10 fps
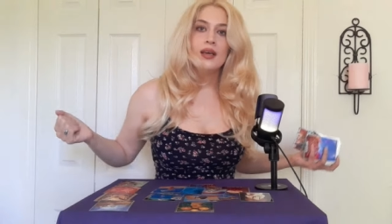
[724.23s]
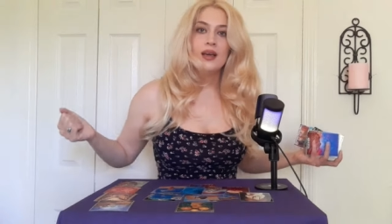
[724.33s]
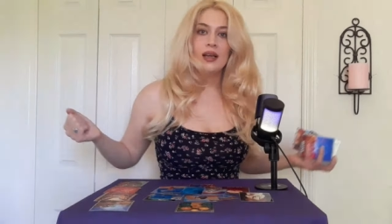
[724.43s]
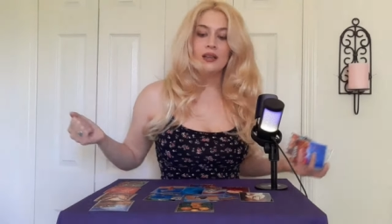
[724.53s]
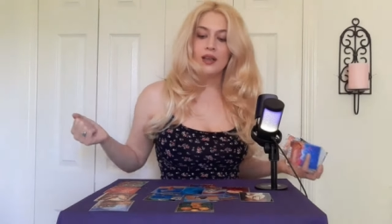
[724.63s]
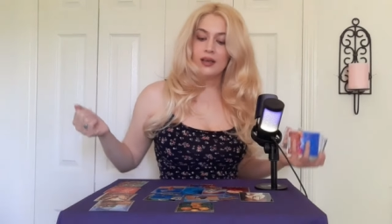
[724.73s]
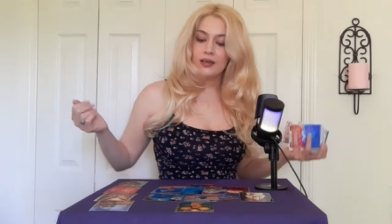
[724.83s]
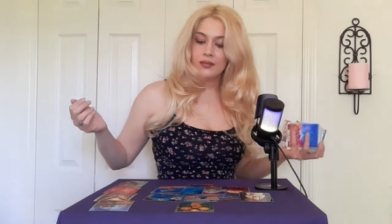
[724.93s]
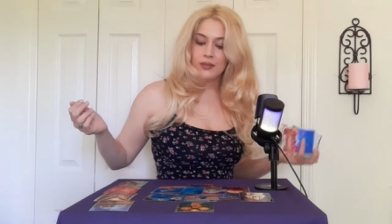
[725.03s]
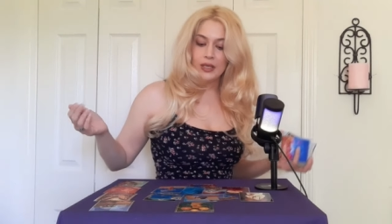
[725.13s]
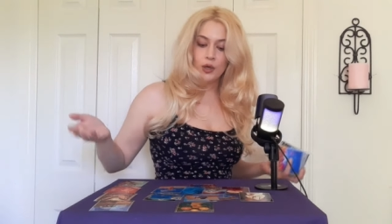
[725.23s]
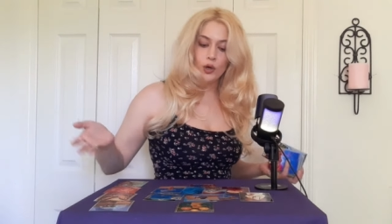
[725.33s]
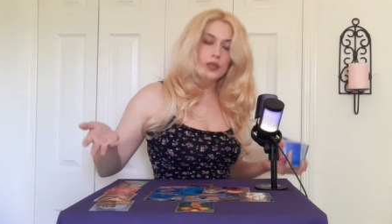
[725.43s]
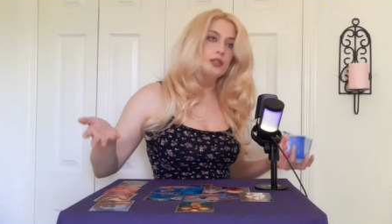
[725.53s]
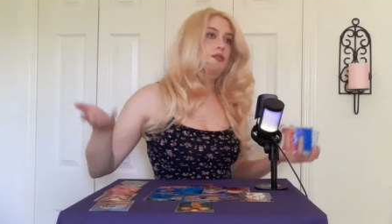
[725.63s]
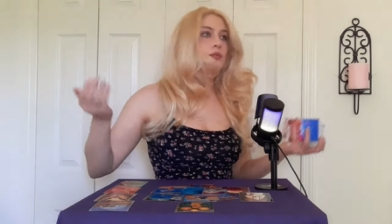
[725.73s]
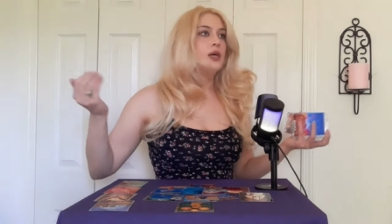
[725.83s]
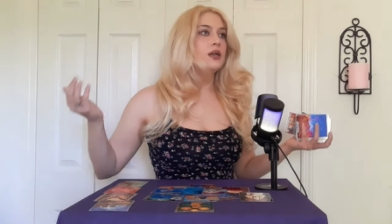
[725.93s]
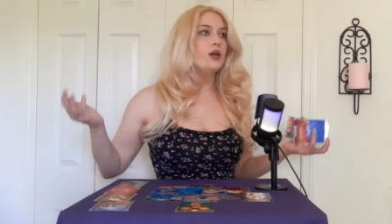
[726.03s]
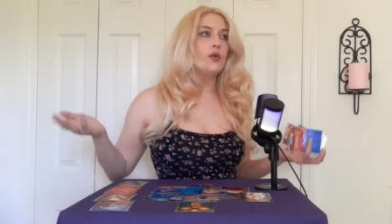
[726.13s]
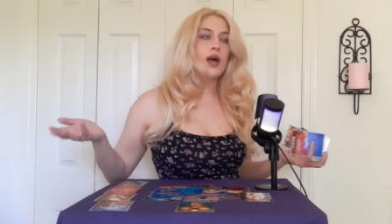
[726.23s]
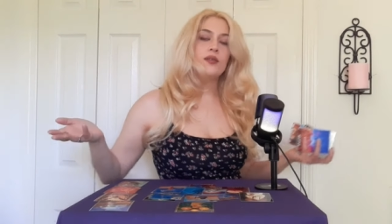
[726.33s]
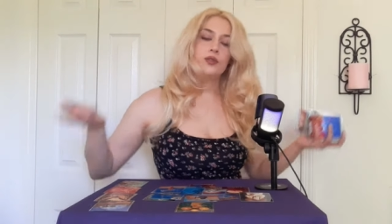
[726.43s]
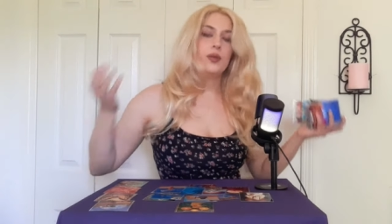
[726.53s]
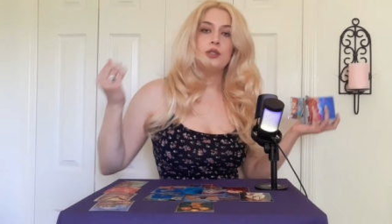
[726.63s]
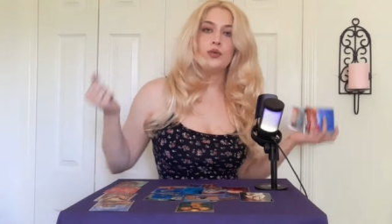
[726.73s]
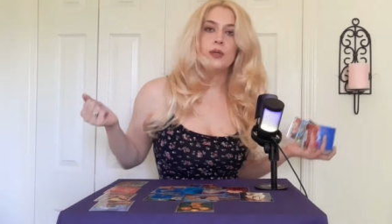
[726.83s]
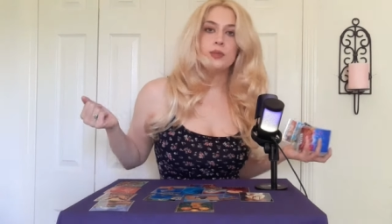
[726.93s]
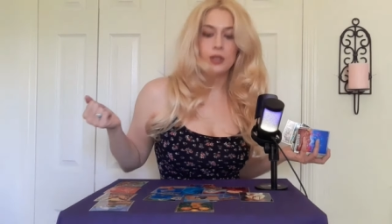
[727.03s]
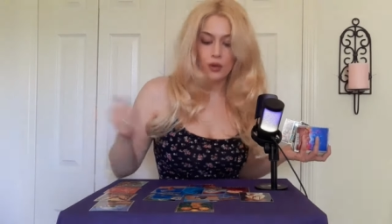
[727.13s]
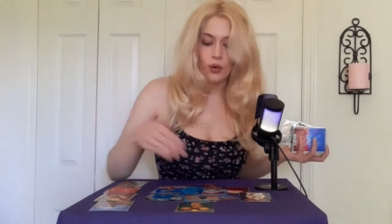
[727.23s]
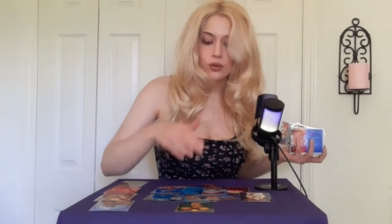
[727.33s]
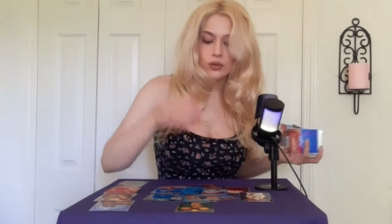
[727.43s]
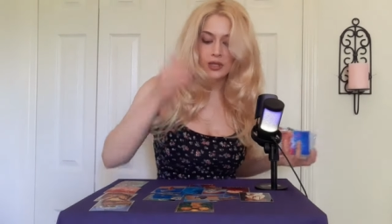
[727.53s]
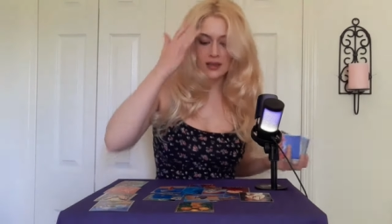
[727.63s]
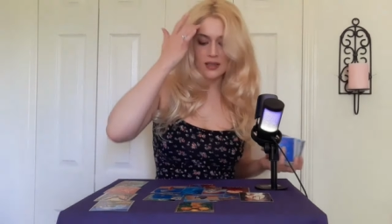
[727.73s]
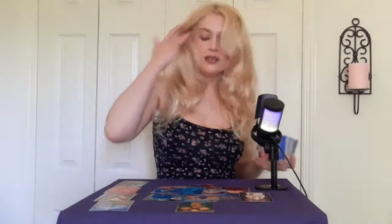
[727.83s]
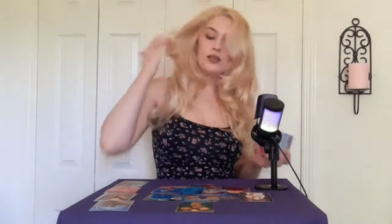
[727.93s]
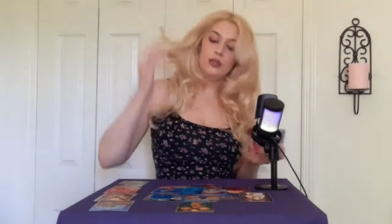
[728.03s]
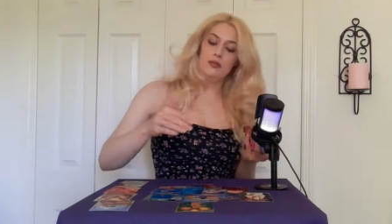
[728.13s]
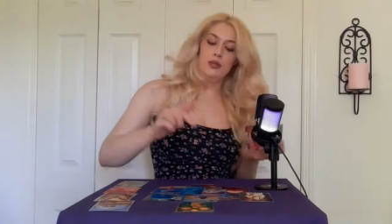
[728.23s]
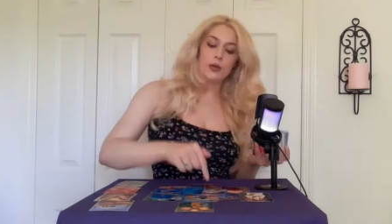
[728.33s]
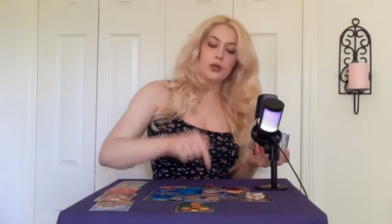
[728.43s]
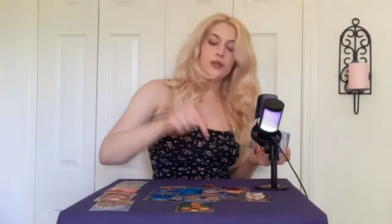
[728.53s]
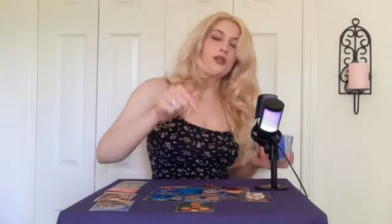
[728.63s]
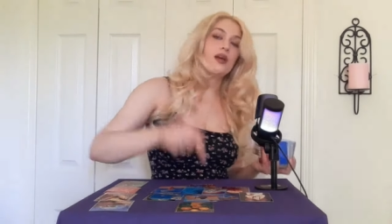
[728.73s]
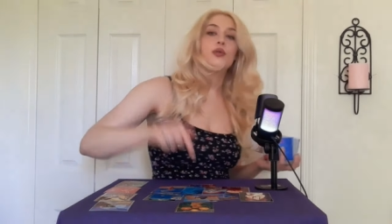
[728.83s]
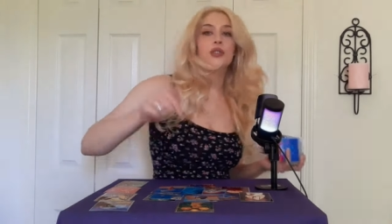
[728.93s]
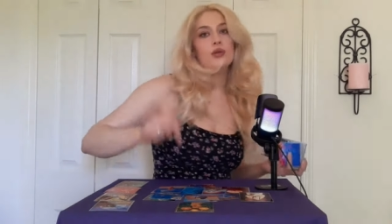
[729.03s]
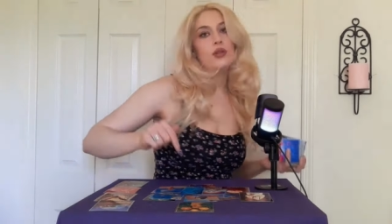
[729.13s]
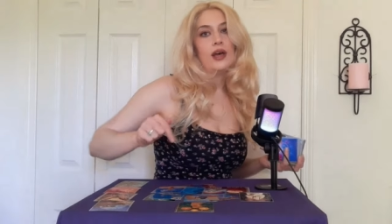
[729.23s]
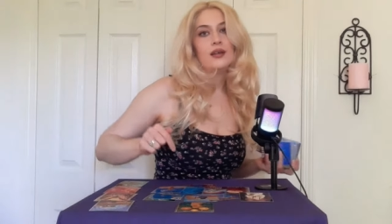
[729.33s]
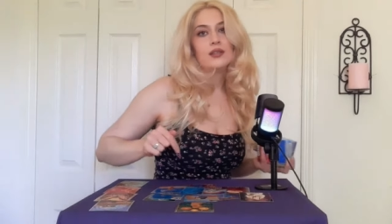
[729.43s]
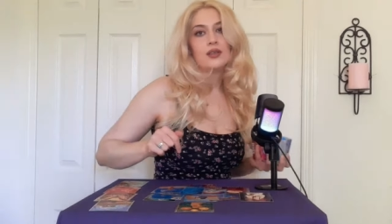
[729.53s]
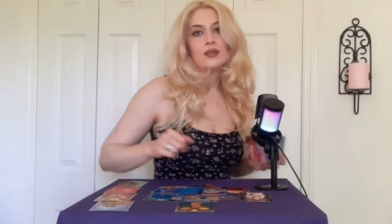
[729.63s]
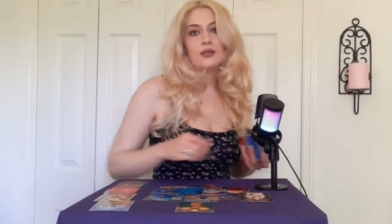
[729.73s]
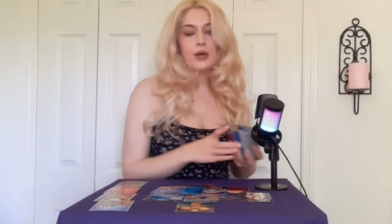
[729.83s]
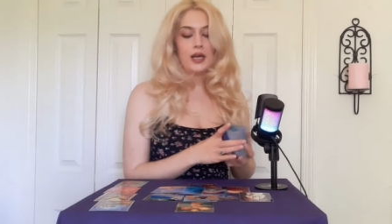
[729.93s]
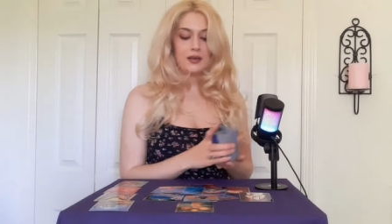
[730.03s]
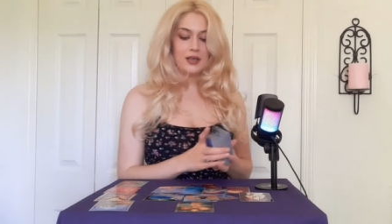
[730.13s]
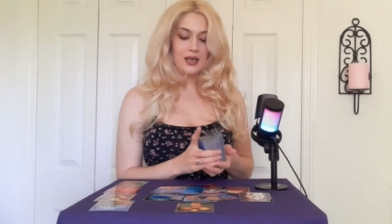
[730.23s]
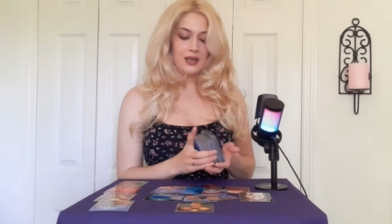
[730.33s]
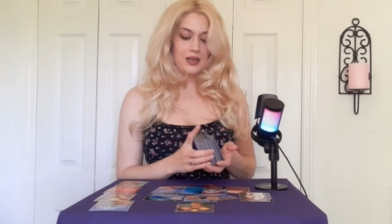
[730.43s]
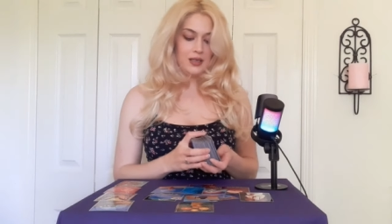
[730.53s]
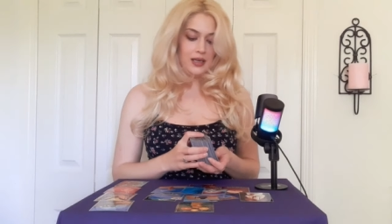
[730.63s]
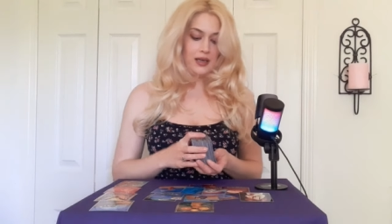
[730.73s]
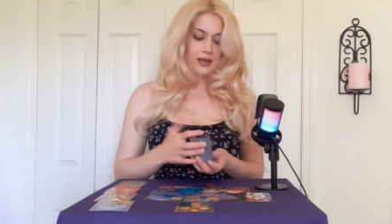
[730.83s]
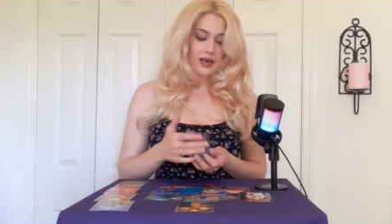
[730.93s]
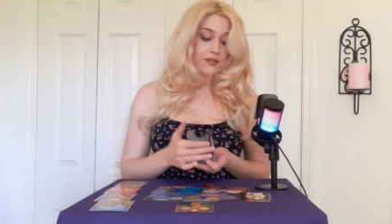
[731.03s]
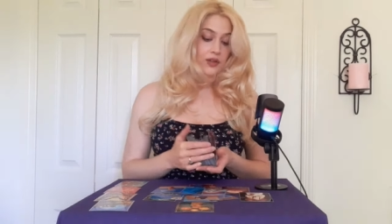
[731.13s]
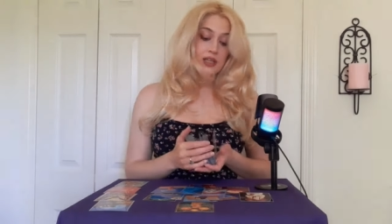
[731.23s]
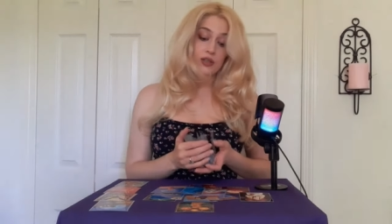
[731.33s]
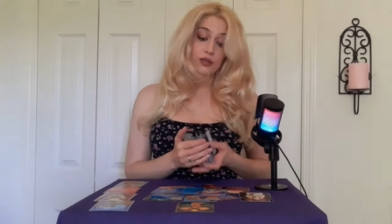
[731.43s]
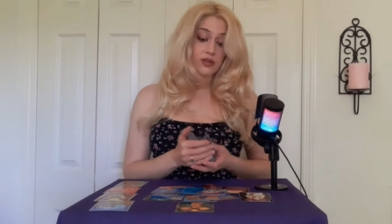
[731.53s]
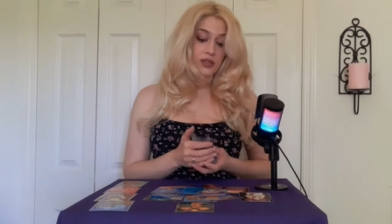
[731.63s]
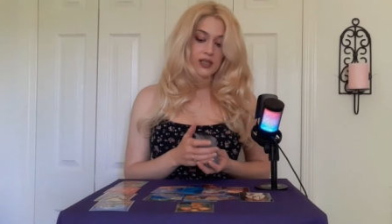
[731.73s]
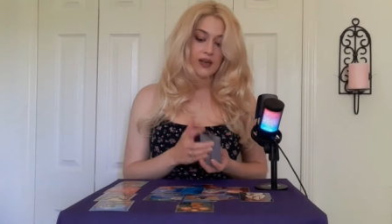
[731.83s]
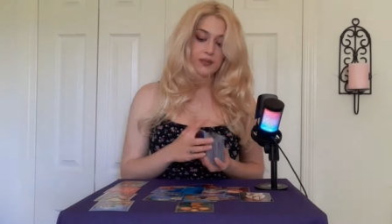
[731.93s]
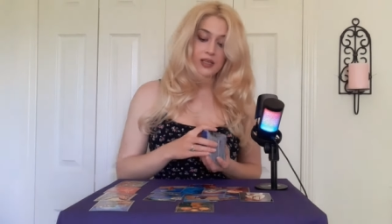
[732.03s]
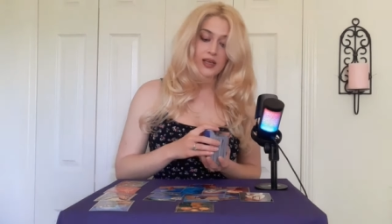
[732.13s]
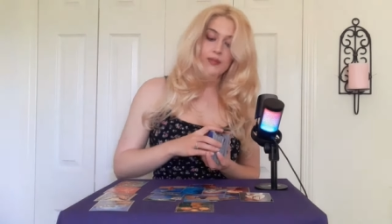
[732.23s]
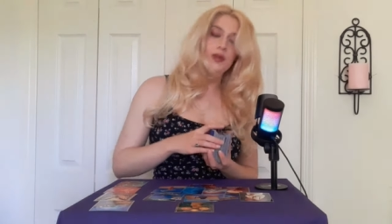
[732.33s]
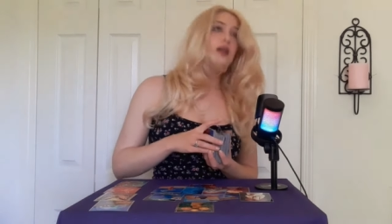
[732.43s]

and like encourages me to go after my dreams and goals? Like, this is the person that will do that, right? And I feel like you'll do the same to them.